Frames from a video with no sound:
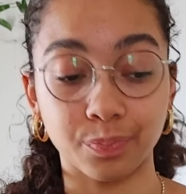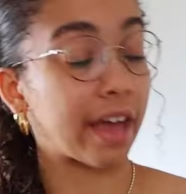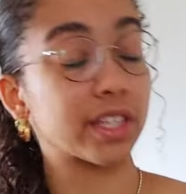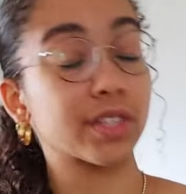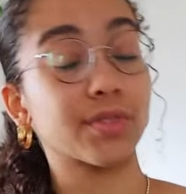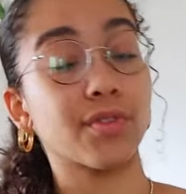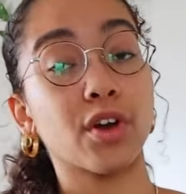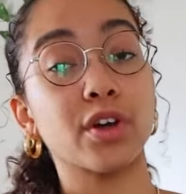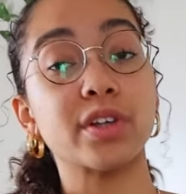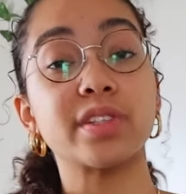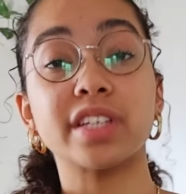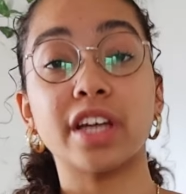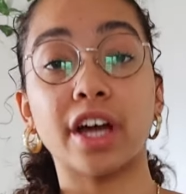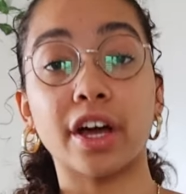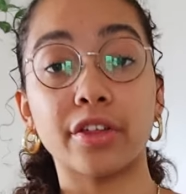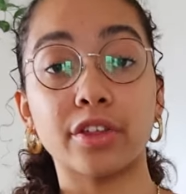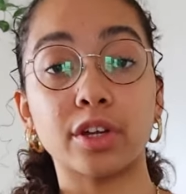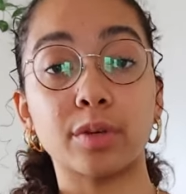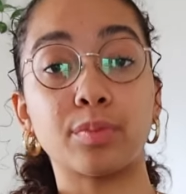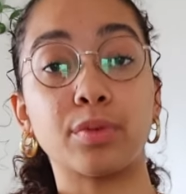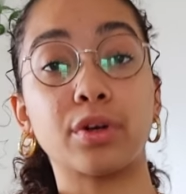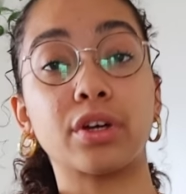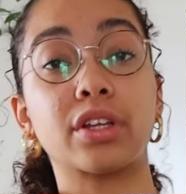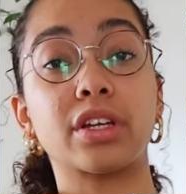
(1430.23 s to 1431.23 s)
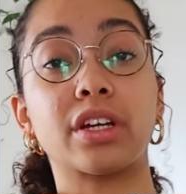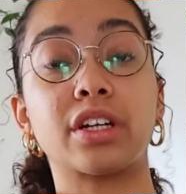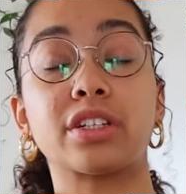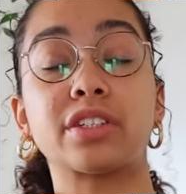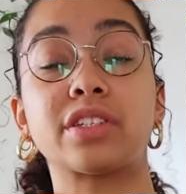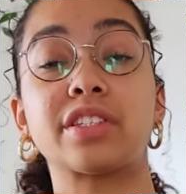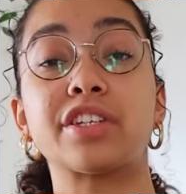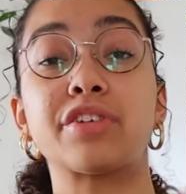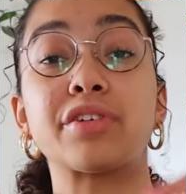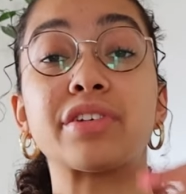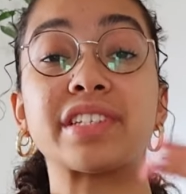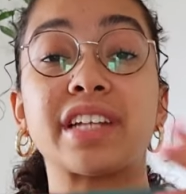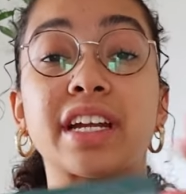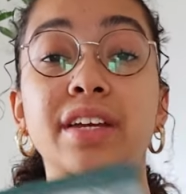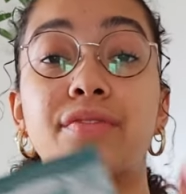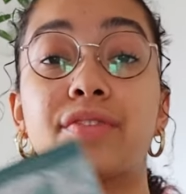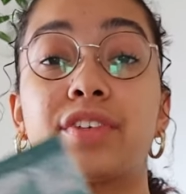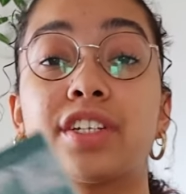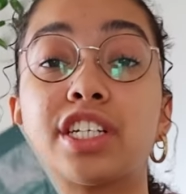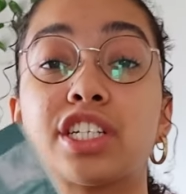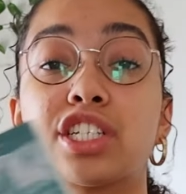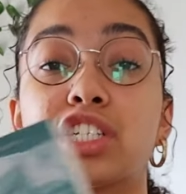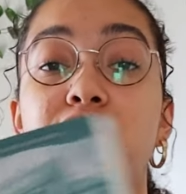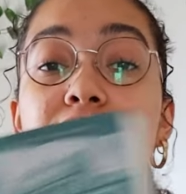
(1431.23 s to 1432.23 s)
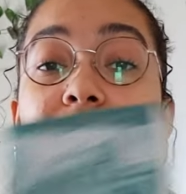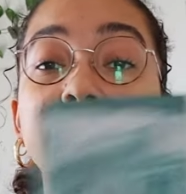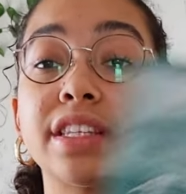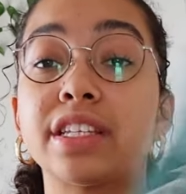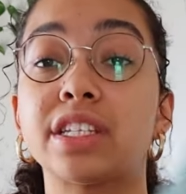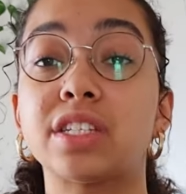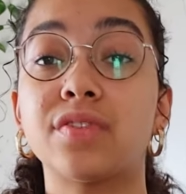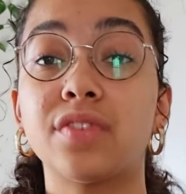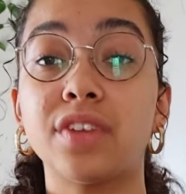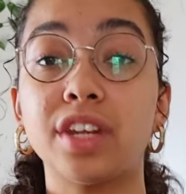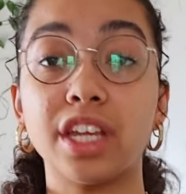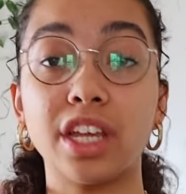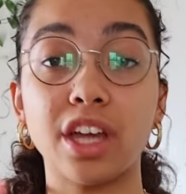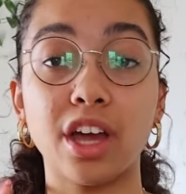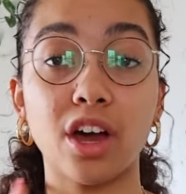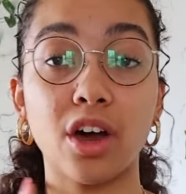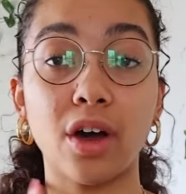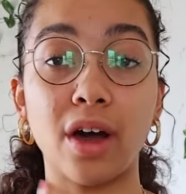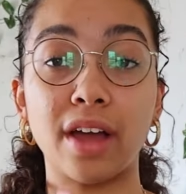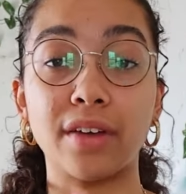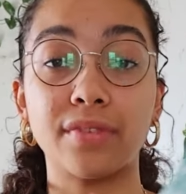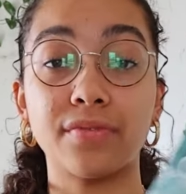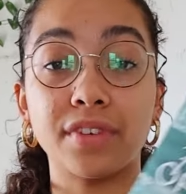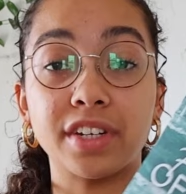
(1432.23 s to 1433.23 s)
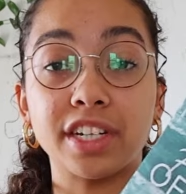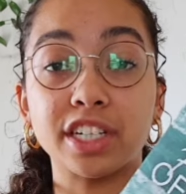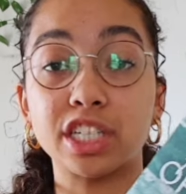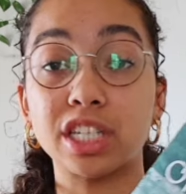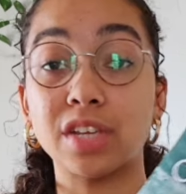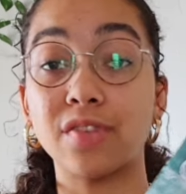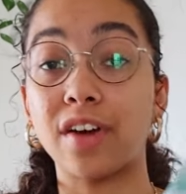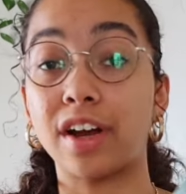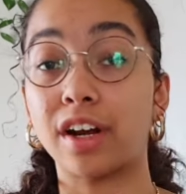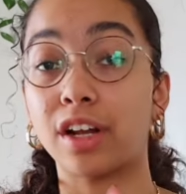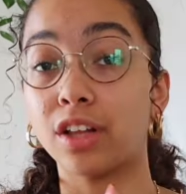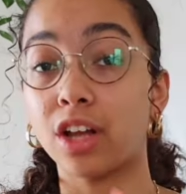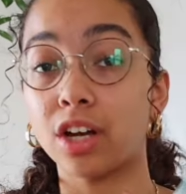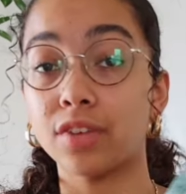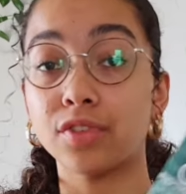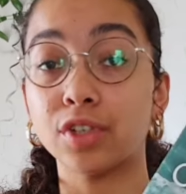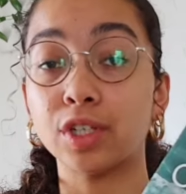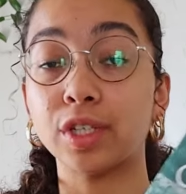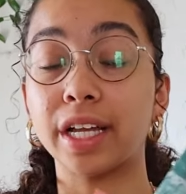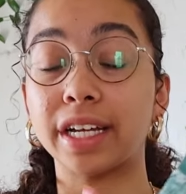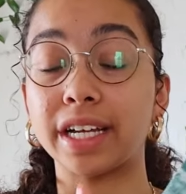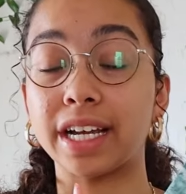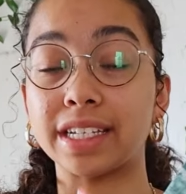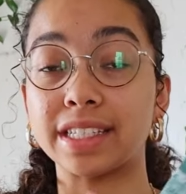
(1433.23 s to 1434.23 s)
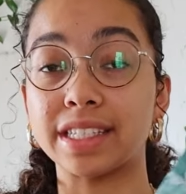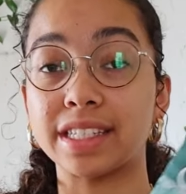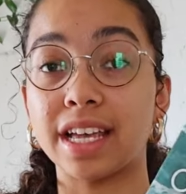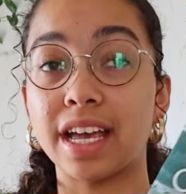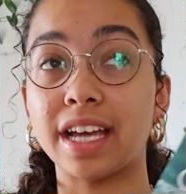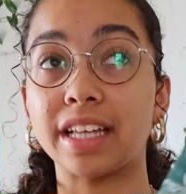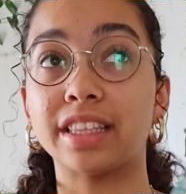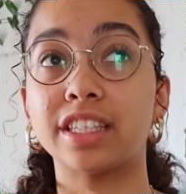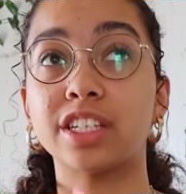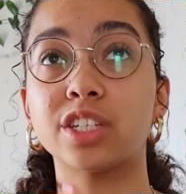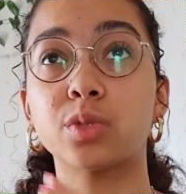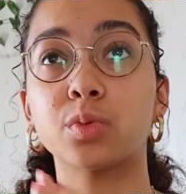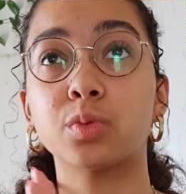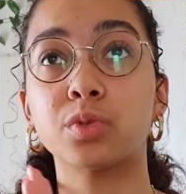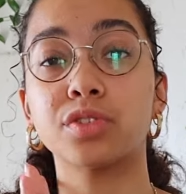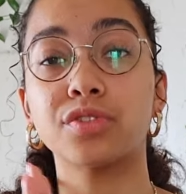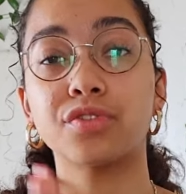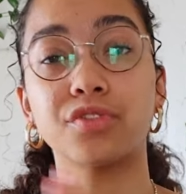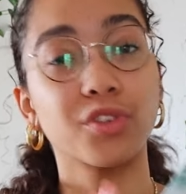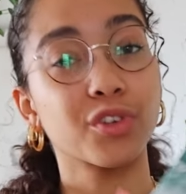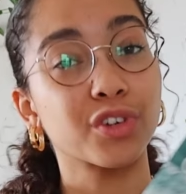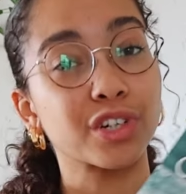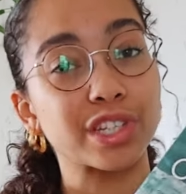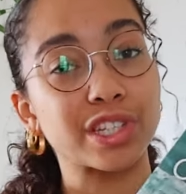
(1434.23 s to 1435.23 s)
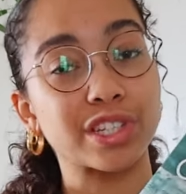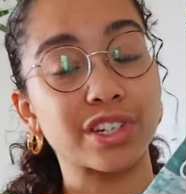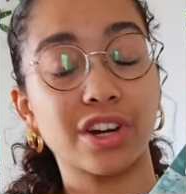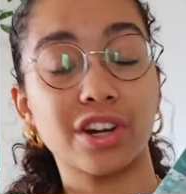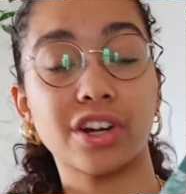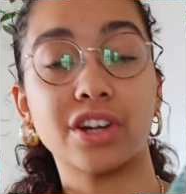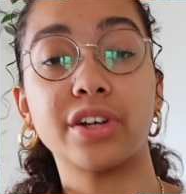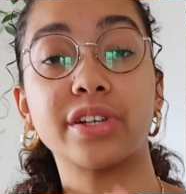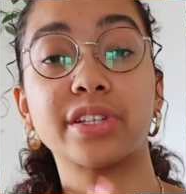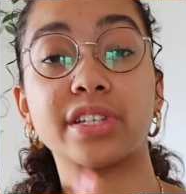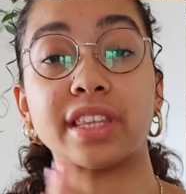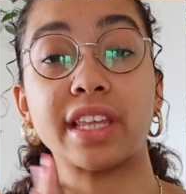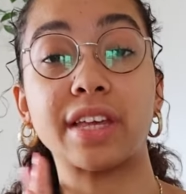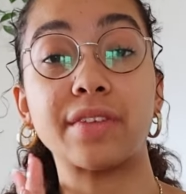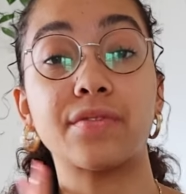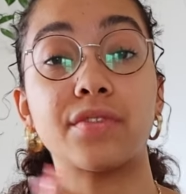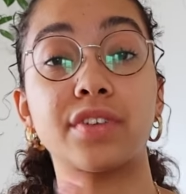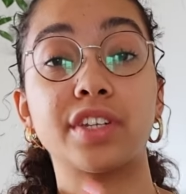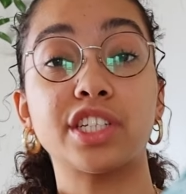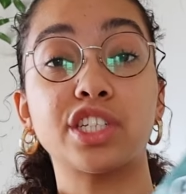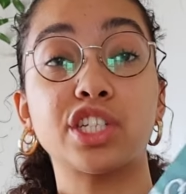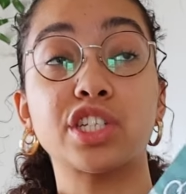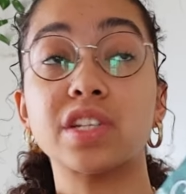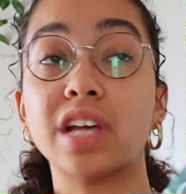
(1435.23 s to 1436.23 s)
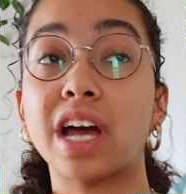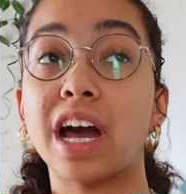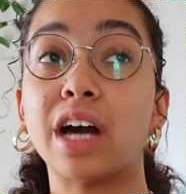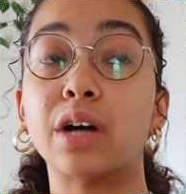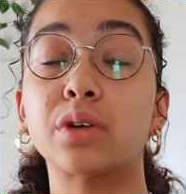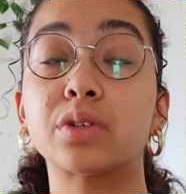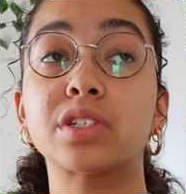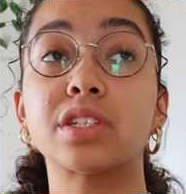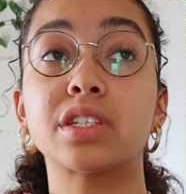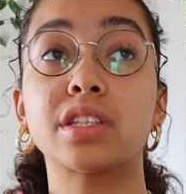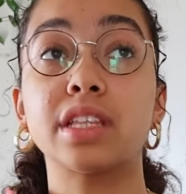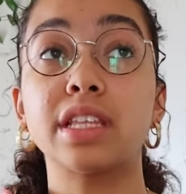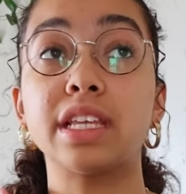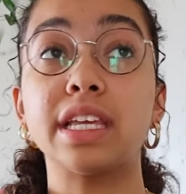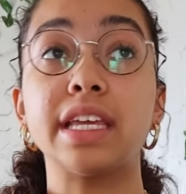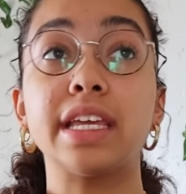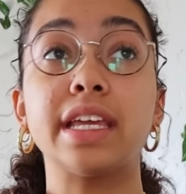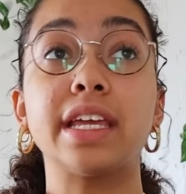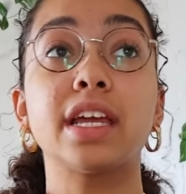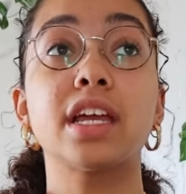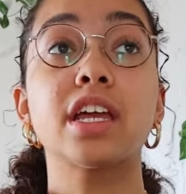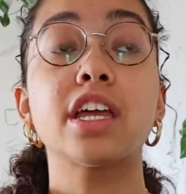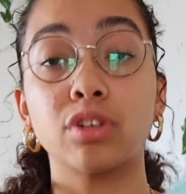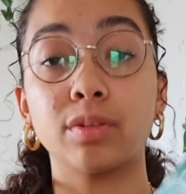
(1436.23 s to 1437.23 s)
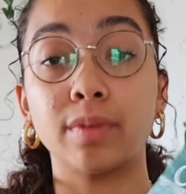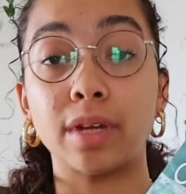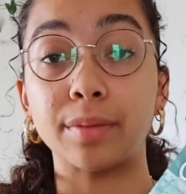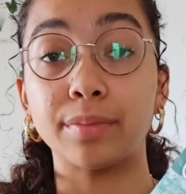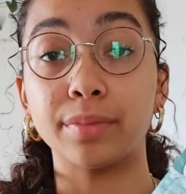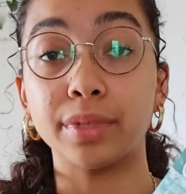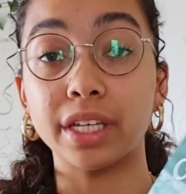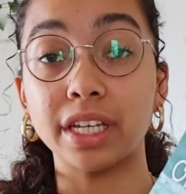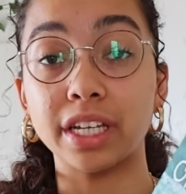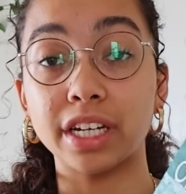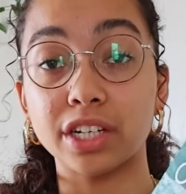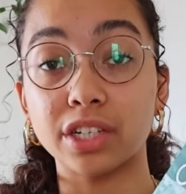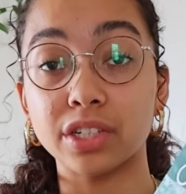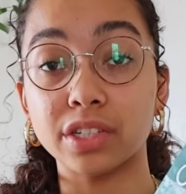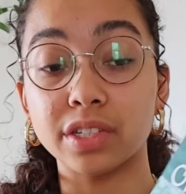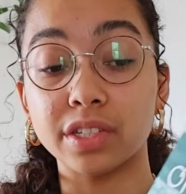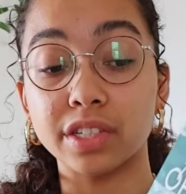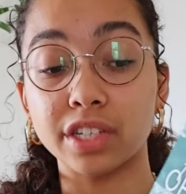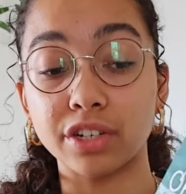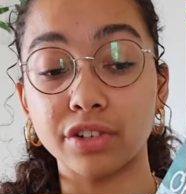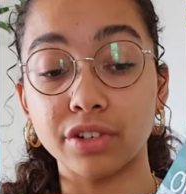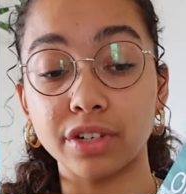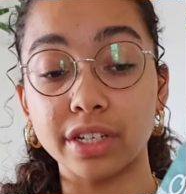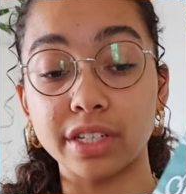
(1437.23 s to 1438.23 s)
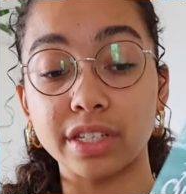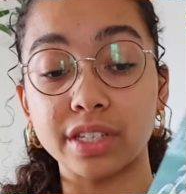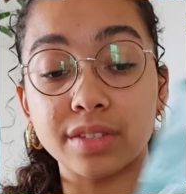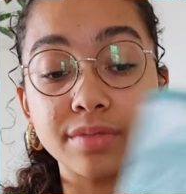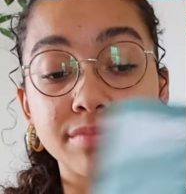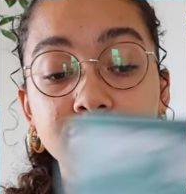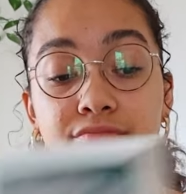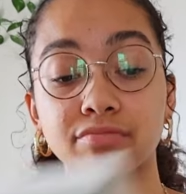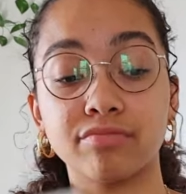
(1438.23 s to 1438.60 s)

As far as the other book or series that I finished in this video, I finished The Final Offer. Like I said, this was 4 stars, and that finishes out the Dreamland Billionaires series.